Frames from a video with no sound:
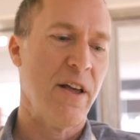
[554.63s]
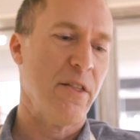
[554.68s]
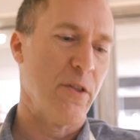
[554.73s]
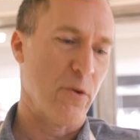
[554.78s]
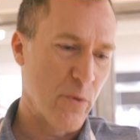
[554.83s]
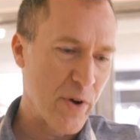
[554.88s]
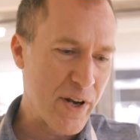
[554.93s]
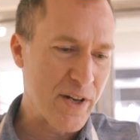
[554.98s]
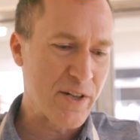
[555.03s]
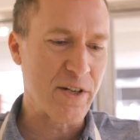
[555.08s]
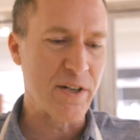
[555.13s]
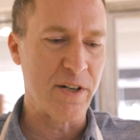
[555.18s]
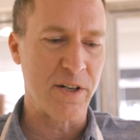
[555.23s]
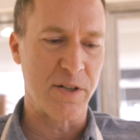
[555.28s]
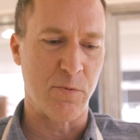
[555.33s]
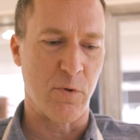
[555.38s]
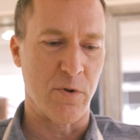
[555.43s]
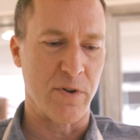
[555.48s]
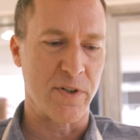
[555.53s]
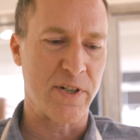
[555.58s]
The reason
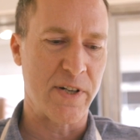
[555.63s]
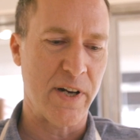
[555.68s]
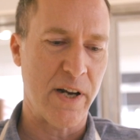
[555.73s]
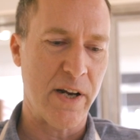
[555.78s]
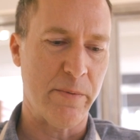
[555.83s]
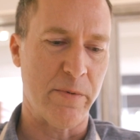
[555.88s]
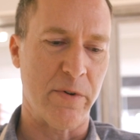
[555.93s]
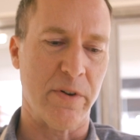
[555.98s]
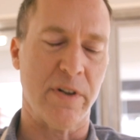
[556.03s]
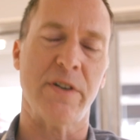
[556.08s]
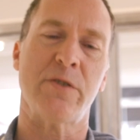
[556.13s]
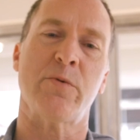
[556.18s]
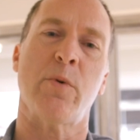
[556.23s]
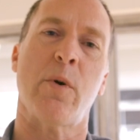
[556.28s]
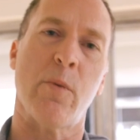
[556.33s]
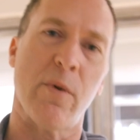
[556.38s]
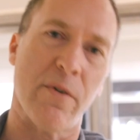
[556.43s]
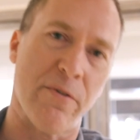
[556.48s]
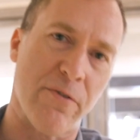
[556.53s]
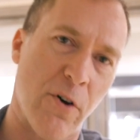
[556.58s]
it's more stable is
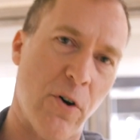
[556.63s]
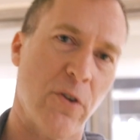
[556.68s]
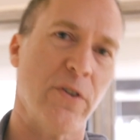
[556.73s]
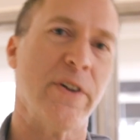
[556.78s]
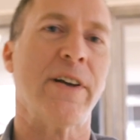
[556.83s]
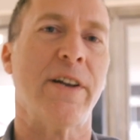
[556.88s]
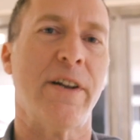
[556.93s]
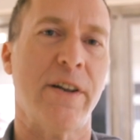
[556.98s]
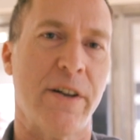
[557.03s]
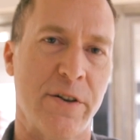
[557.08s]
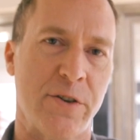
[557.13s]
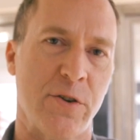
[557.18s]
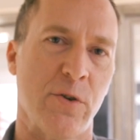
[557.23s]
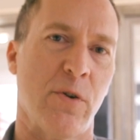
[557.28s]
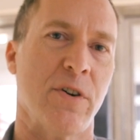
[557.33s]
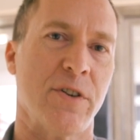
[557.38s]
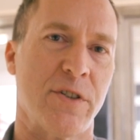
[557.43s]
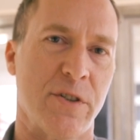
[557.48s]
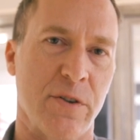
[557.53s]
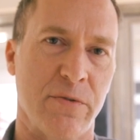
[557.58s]
when we're folding it into
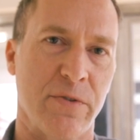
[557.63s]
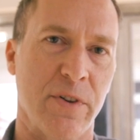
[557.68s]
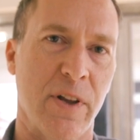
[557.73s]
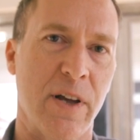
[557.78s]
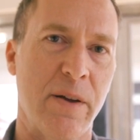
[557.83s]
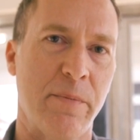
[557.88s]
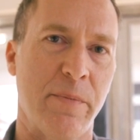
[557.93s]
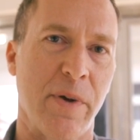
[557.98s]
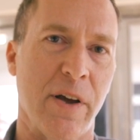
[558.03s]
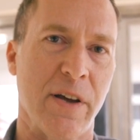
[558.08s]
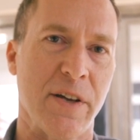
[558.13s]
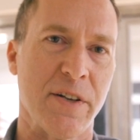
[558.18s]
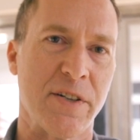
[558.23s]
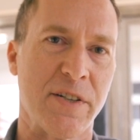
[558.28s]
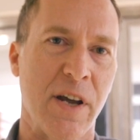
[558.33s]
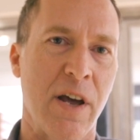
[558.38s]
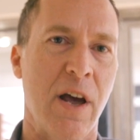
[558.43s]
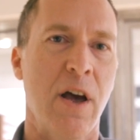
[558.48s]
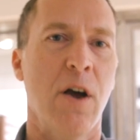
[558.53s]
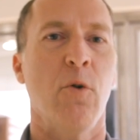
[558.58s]
our souffle
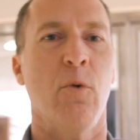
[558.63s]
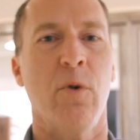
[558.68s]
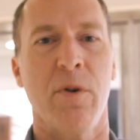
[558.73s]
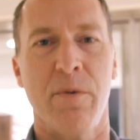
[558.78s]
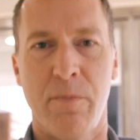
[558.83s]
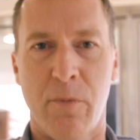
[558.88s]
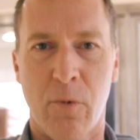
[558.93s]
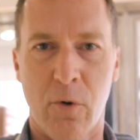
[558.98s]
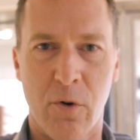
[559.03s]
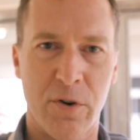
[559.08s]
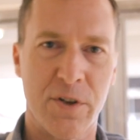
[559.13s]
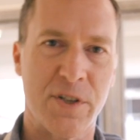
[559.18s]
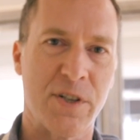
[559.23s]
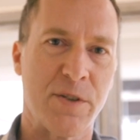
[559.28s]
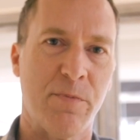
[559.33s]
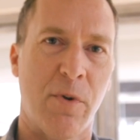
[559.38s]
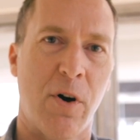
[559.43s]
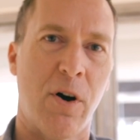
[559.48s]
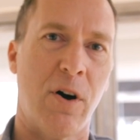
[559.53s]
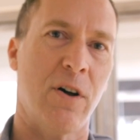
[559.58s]
base with more
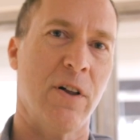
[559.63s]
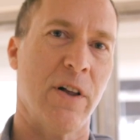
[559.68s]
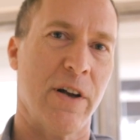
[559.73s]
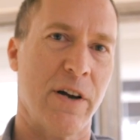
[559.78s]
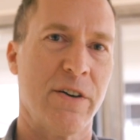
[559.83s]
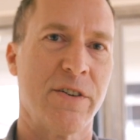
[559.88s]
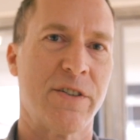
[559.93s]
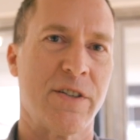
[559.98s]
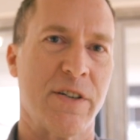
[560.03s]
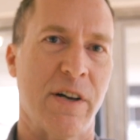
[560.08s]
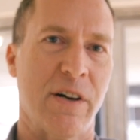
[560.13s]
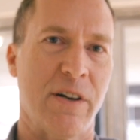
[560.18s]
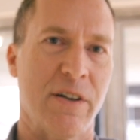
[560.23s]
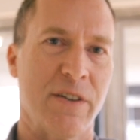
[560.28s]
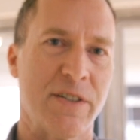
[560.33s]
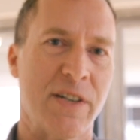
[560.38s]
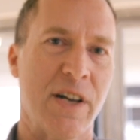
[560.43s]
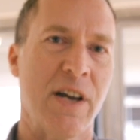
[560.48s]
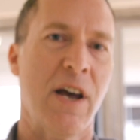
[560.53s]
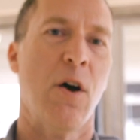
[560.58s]
small air
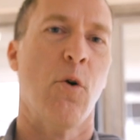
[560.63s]
cells,